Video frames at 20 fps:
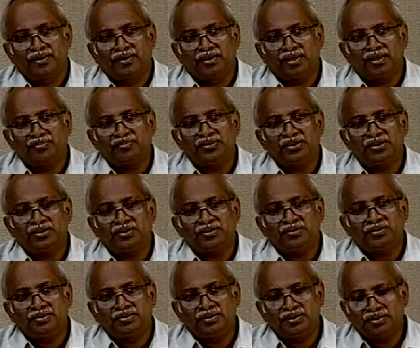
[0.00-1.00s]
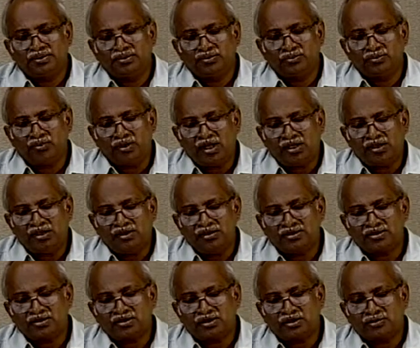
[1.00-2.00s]
Completely different, because one
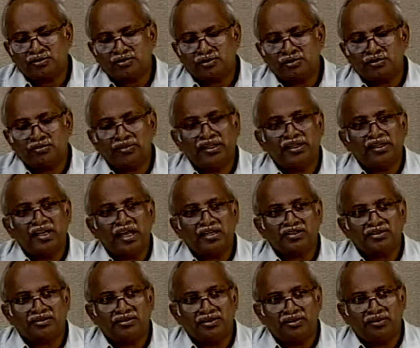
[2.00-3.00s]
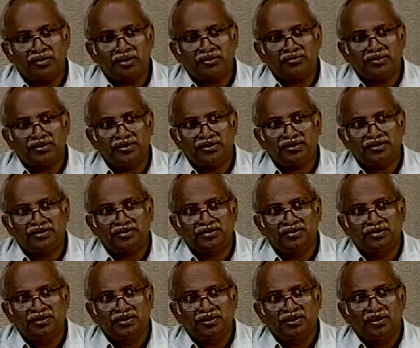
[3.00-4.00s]
is controlled by national boundaries
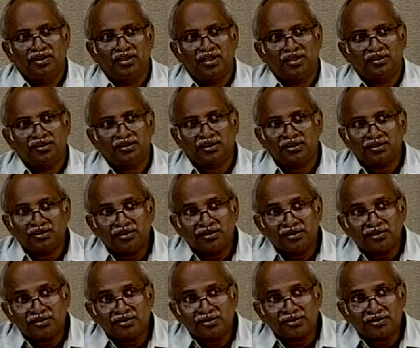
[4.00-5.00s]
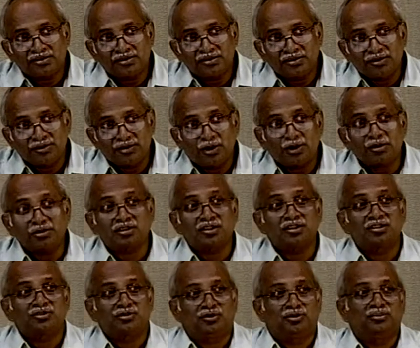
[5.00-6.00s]
and the other is not
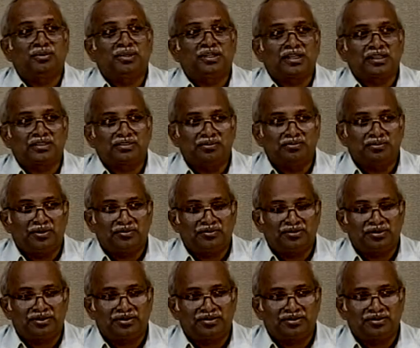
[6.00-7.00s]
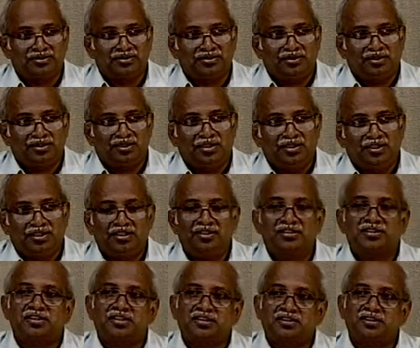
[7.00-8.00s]
controlled by national boundaries.
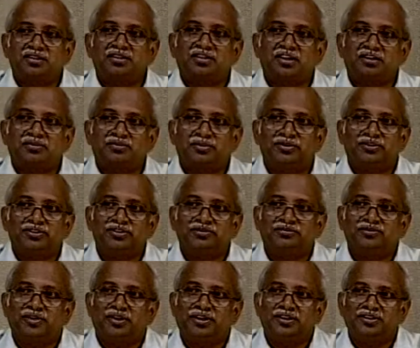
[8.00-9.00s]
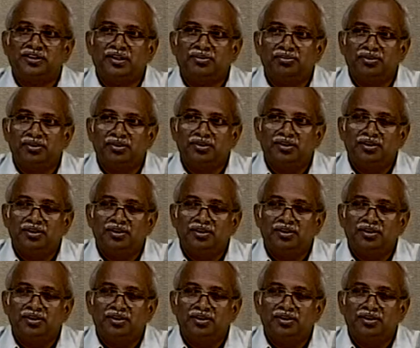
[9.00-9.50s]
International transportation, for example,